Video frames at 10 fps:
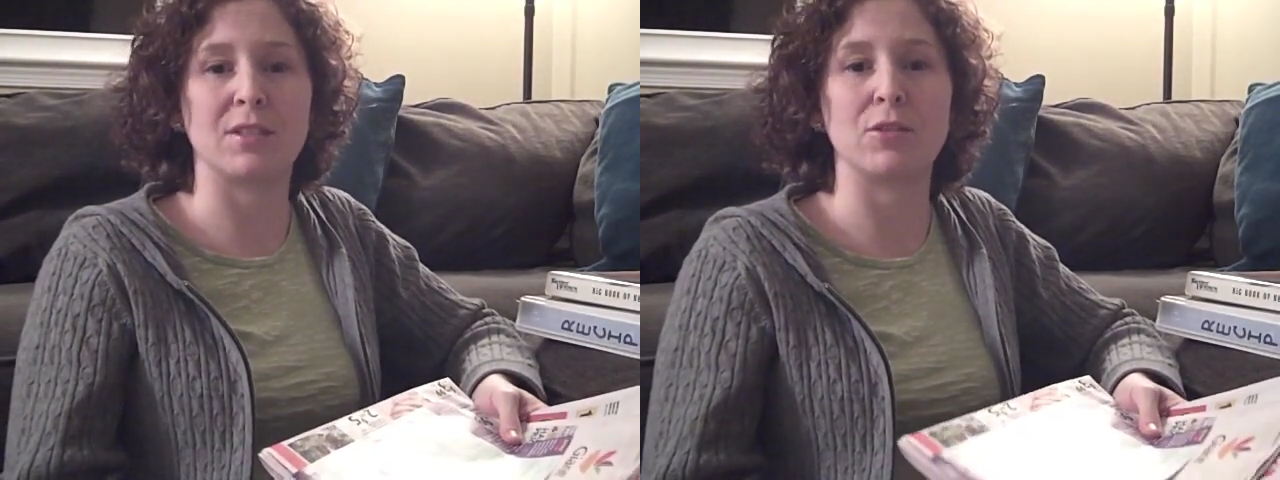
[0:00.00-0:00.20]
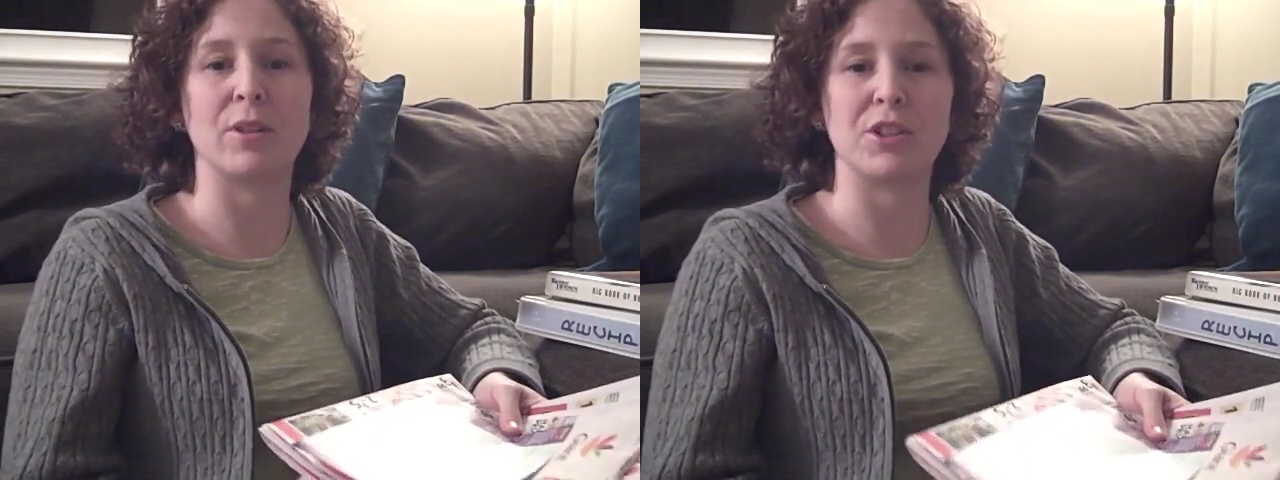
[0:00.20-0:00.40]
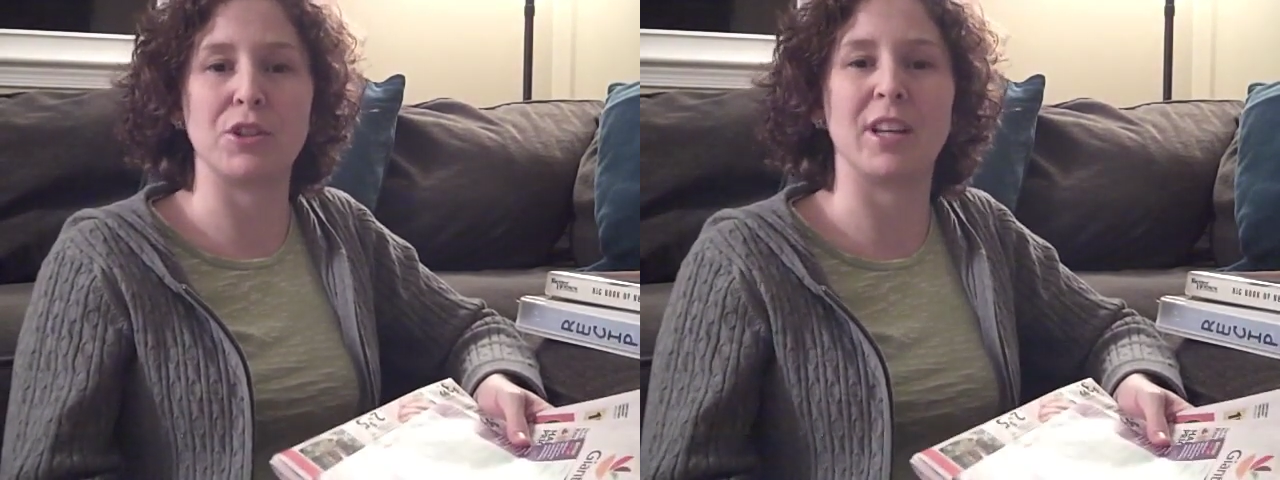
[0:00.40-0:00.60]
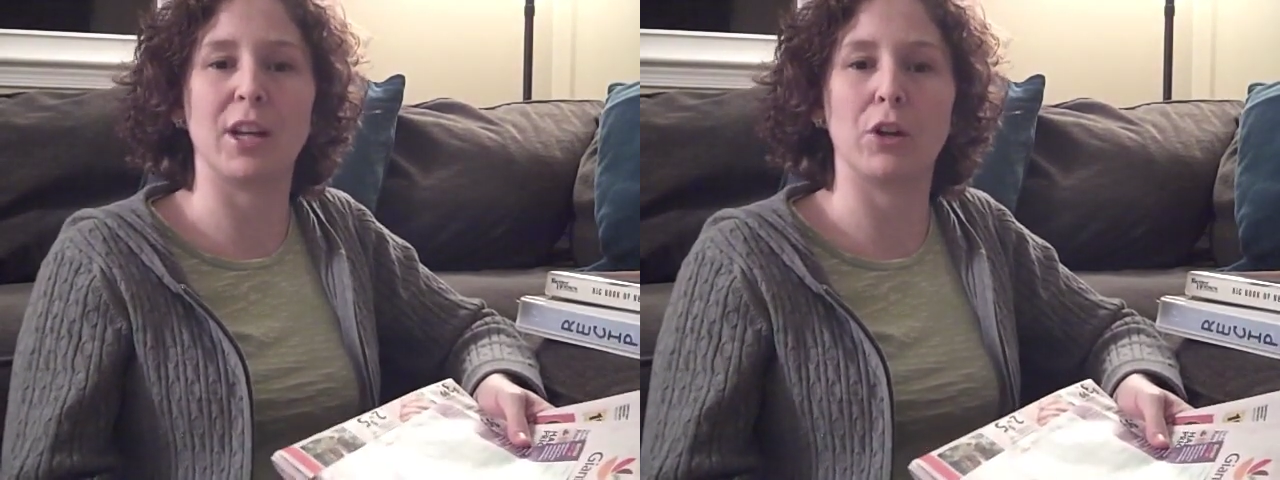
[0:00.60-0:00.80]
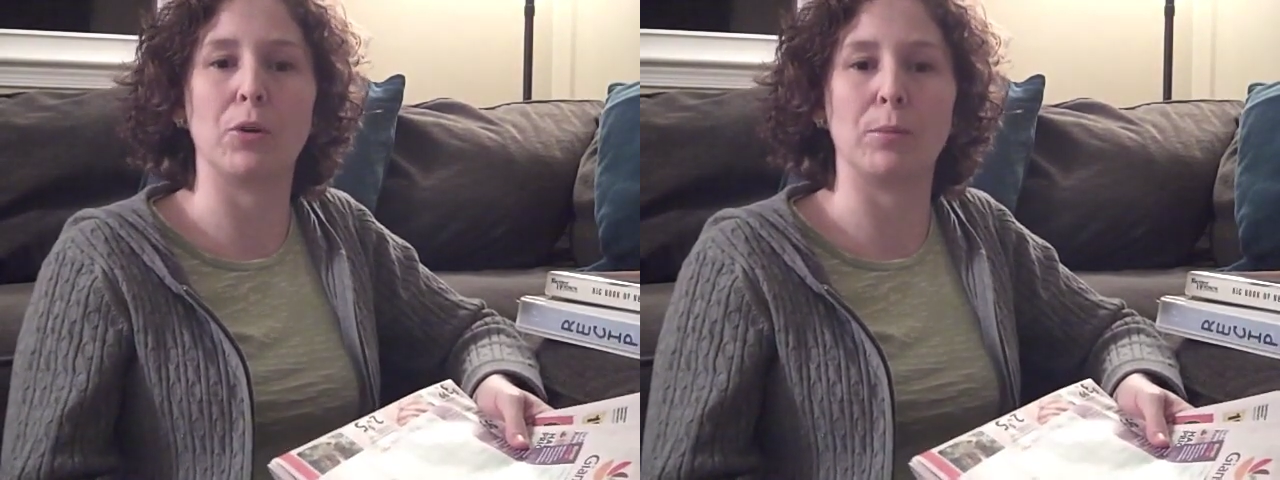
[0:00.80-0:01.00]
so that you
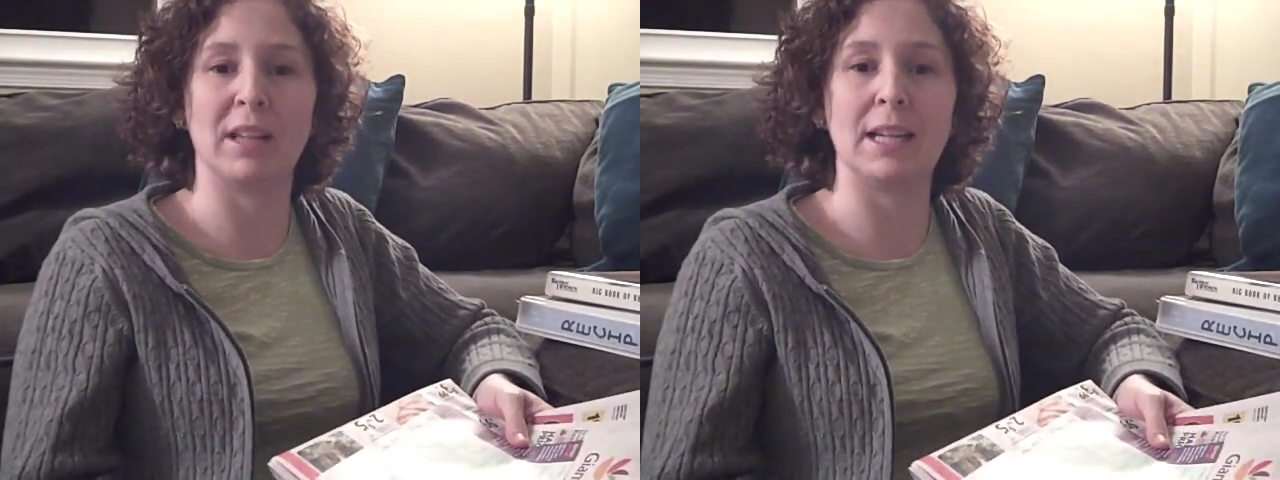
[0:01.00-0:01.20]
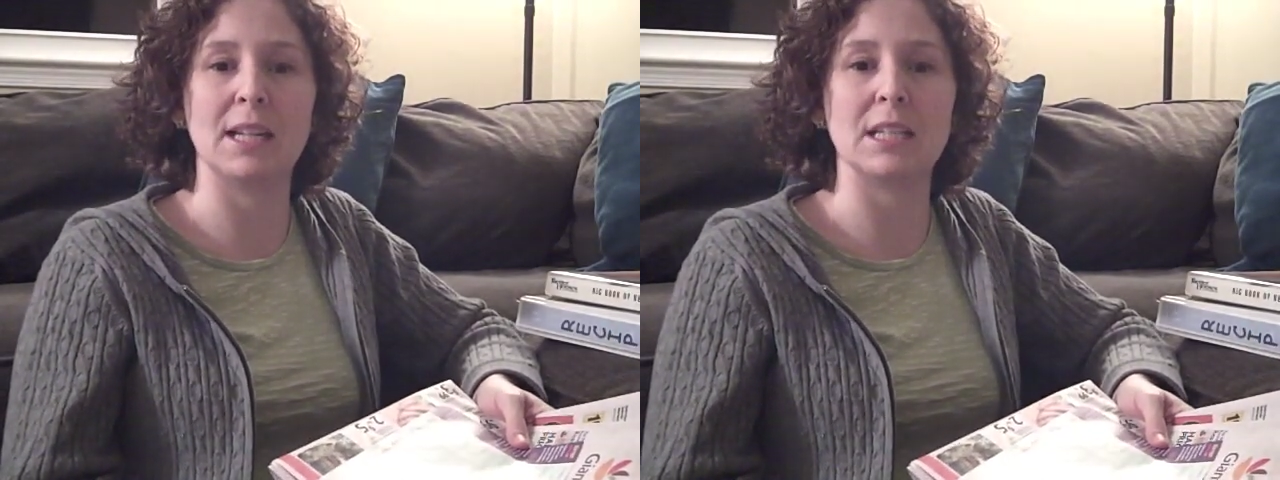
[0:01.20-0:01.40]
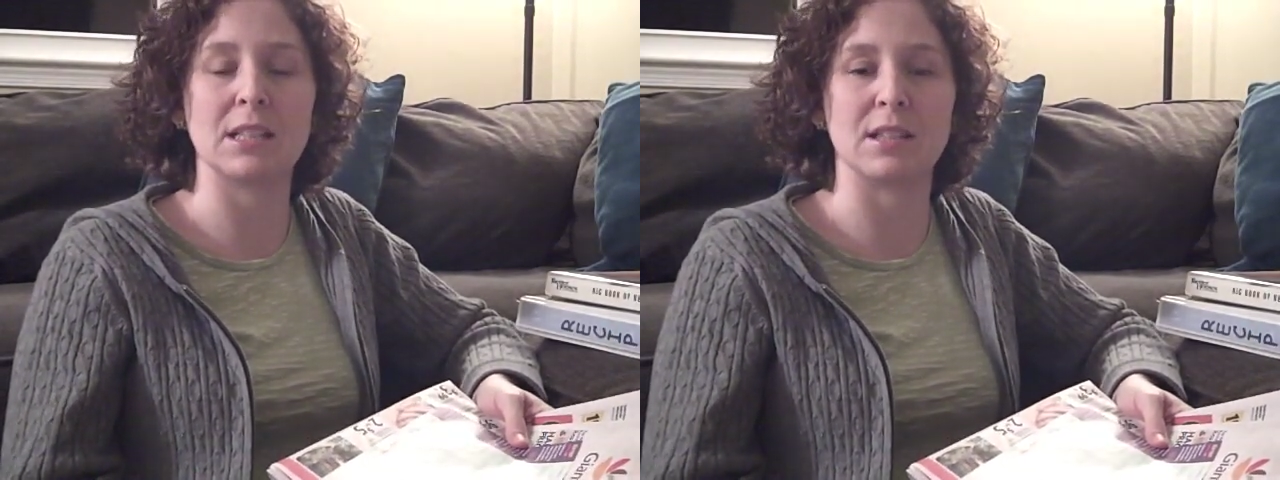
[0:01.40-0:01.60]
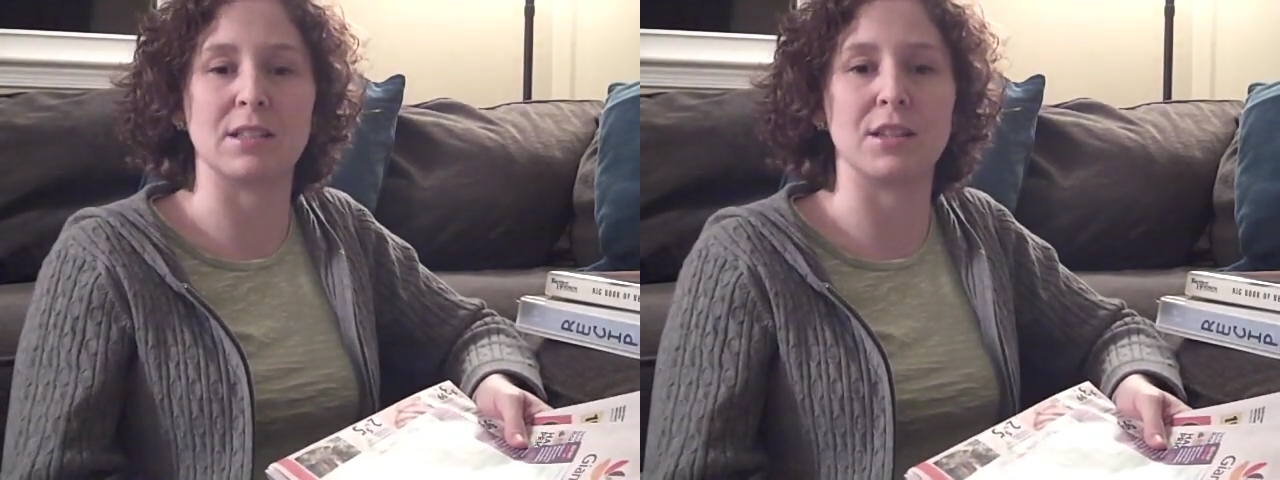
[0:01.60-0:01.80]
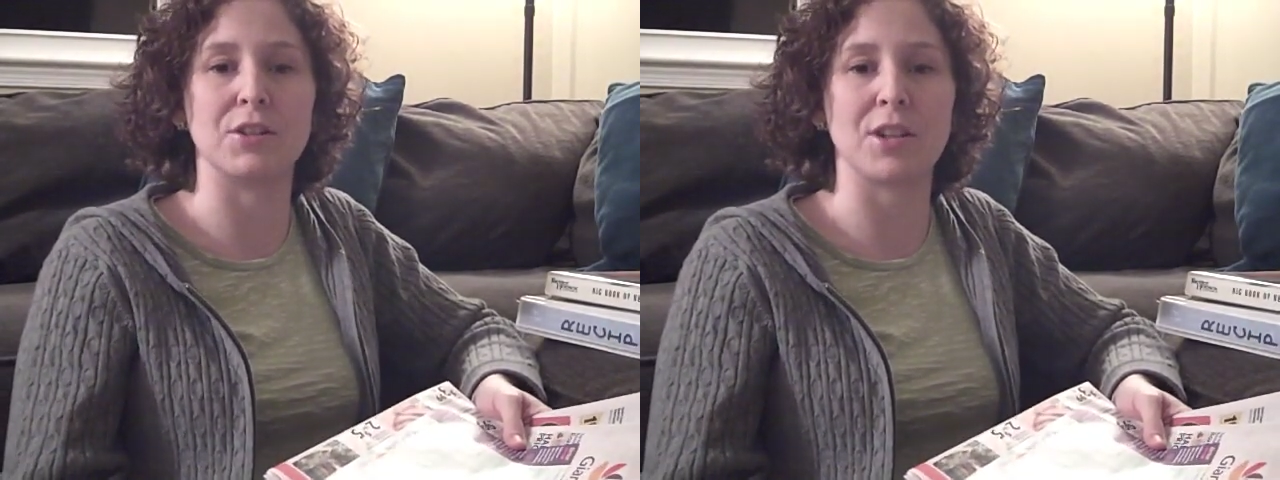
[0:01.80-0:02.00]
get home late into the
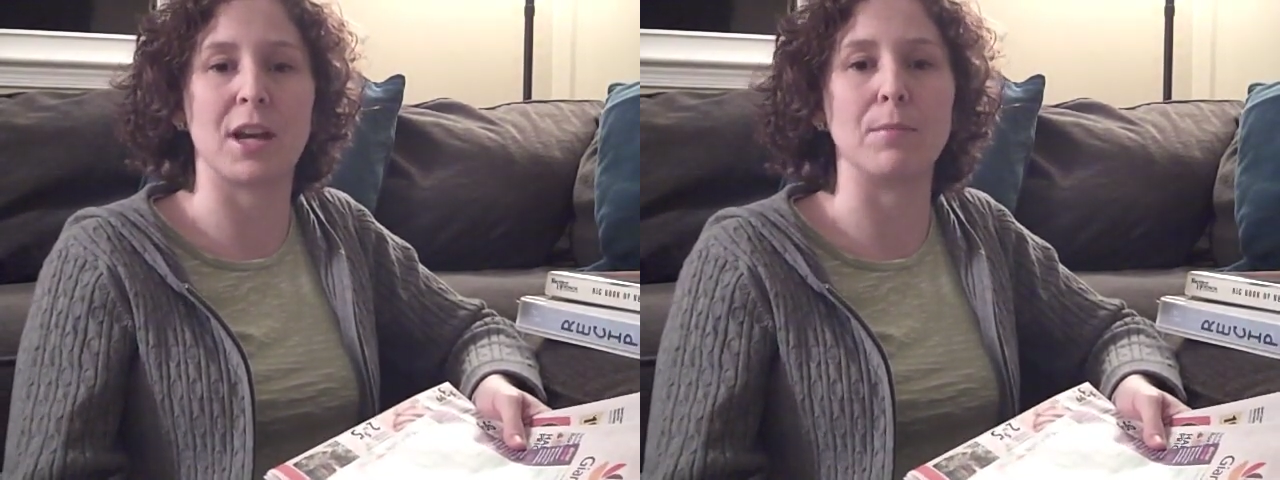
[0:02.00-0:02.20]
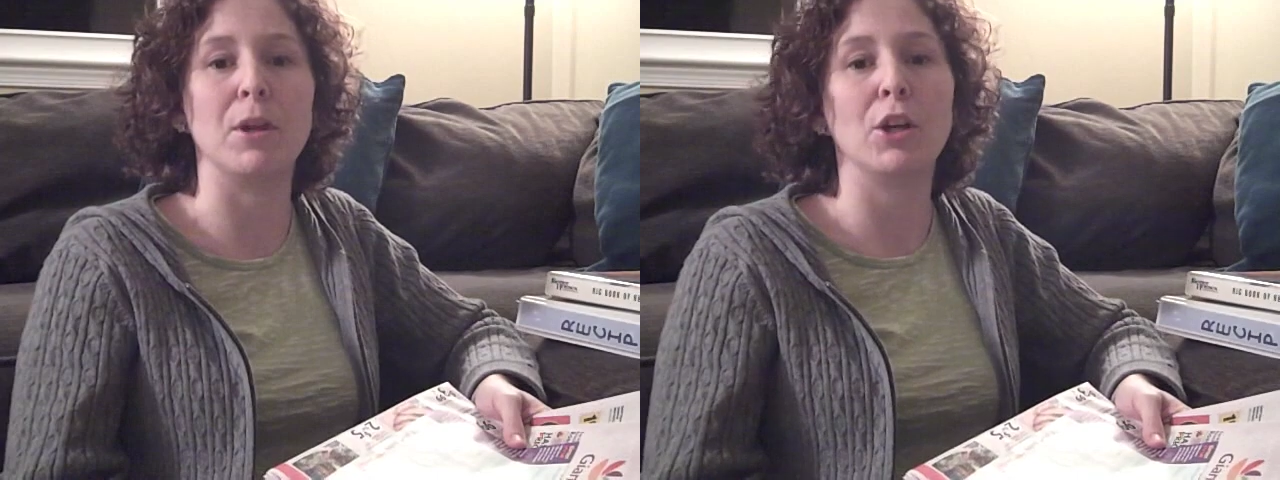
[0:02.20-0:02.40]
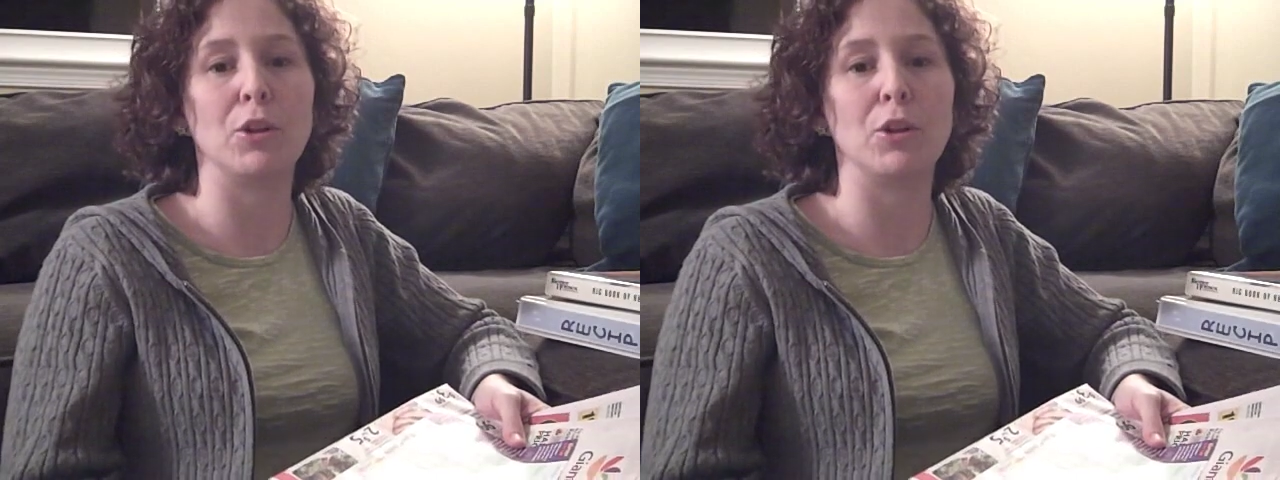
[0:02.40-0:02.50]
dinner time,